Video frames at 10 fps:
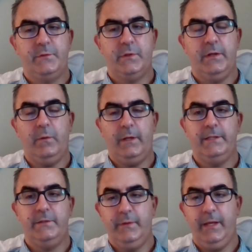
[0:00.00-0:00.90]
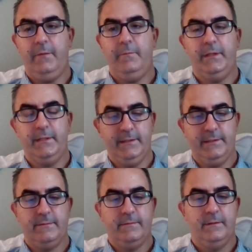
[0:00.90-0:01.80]
So I don't want to do that
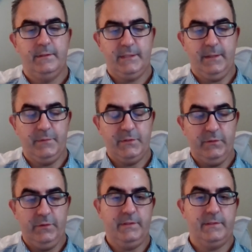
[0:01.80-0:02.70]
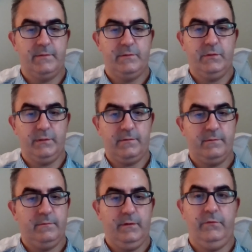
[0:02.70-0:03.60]
because some students took
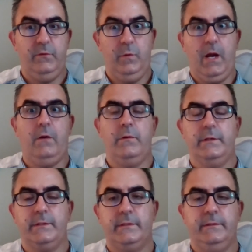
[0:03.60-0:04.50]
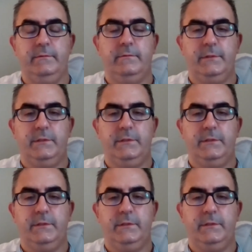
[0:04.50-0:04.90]
a few hours to